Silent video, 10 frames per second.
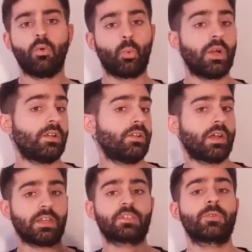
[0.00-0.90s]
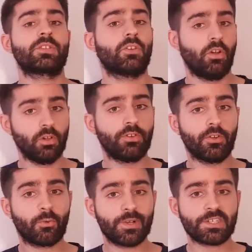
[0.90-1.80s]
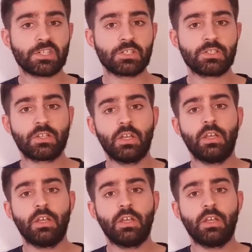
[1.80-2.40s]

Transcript: where you can express all of your questions.